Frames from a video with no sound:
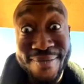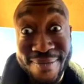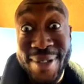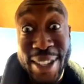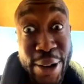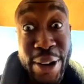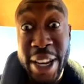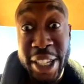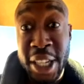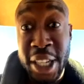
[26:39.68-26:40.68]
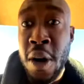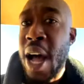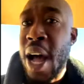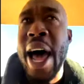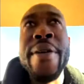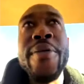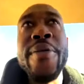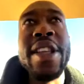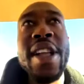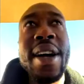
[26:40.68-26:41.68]
Still did the show. I didn't
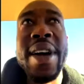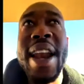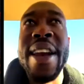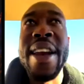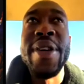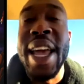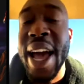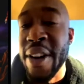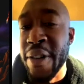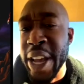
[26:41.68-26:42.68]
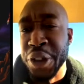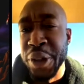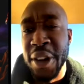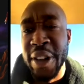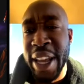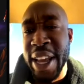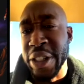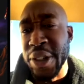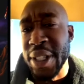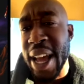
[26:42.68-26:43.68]
really have no injuries. The only
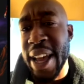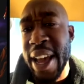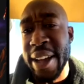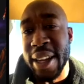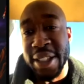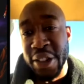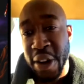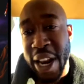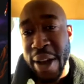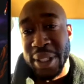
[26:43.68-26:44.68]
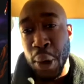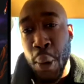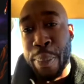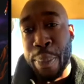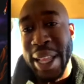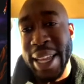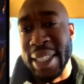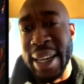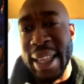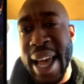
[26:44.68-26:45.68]
injuries I had, because they was throwing plates
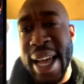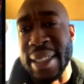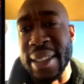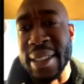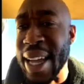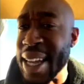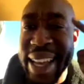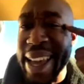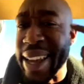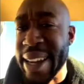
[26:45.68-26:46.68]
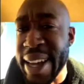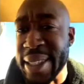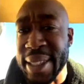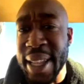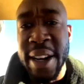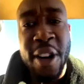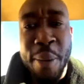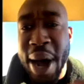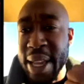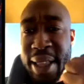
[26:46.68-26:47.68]
and glasses. So I just had cuts. Like
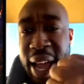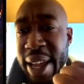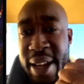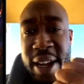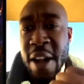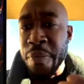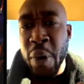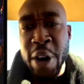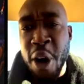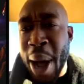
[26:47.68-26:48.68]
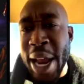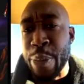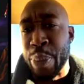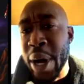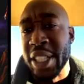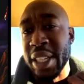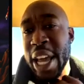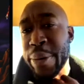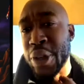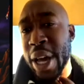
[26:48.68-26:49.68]
nobody punching. They
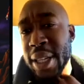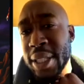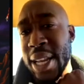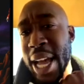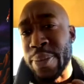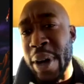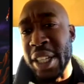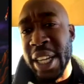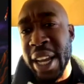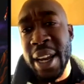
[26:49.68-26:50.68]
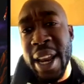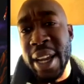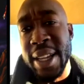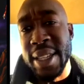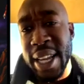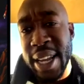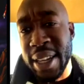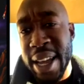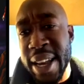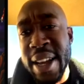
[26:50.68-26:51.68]
was trying to snatch my chain. They couldn't take
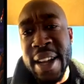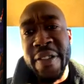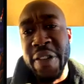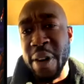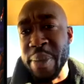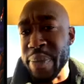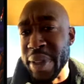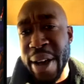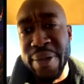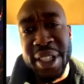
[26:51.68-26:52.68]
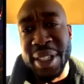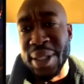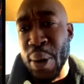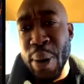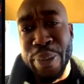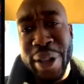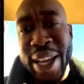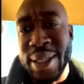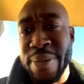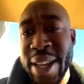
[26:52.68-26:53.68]
that. You know what I mean? But they was just throwing
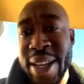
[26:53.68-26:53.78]
plates, man.